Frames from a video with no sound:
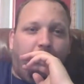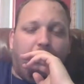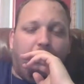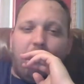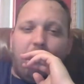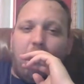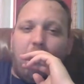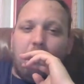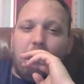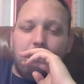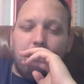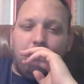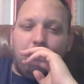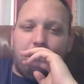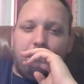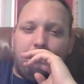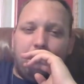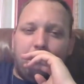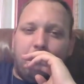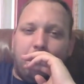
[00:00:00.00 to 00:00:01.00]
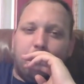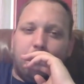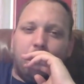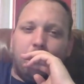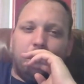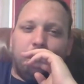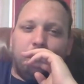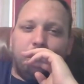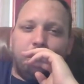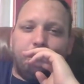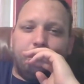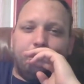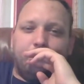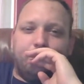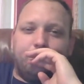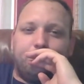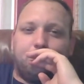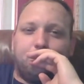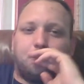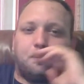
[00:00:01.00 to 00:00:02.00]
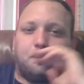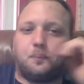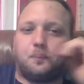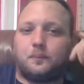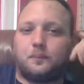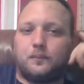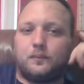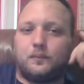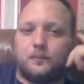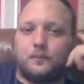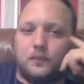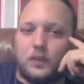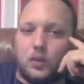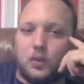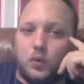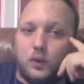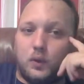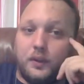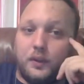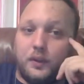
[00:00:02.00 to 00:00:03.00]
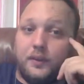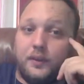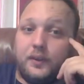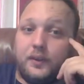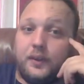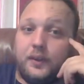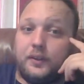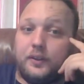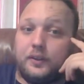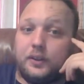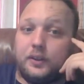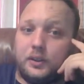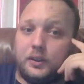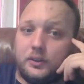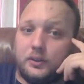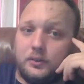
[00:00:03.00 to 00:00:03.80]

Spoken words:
not many people, according to their